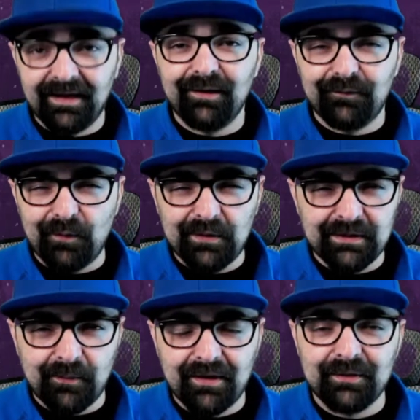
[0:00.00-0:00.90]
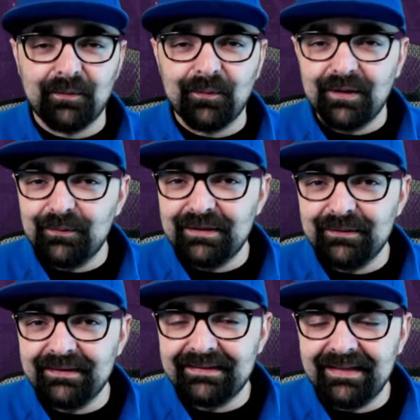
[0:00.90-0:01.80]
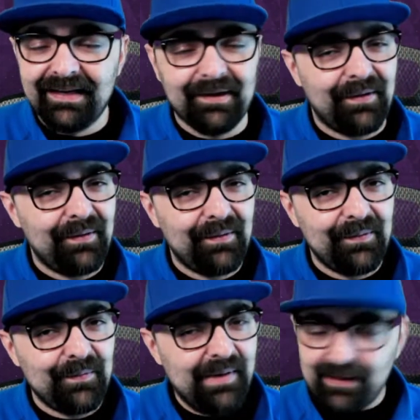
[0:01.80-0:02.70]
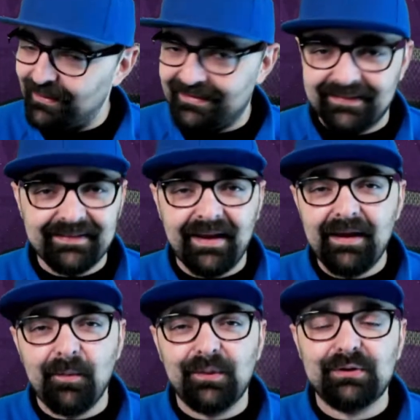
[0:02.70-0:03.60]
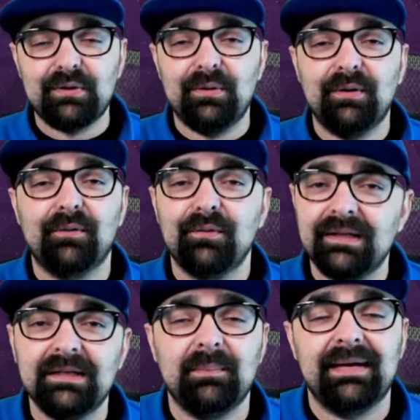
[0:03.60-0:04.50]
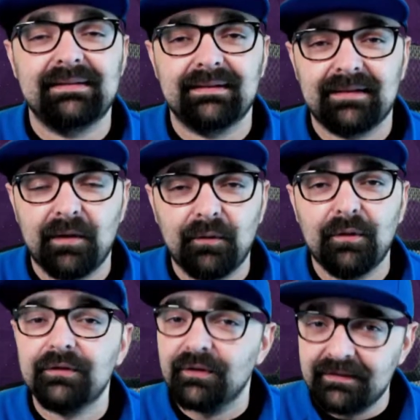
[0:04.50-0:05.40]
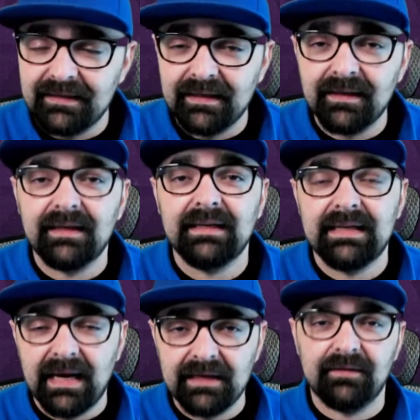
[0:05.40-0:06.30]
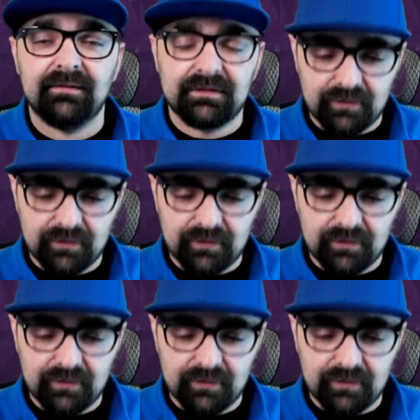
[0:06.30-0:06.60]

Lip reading: Hey there folks, how are you? What are we doing today? Oh baby, today I'm going to show you a really amazing Town Hall 13 YETI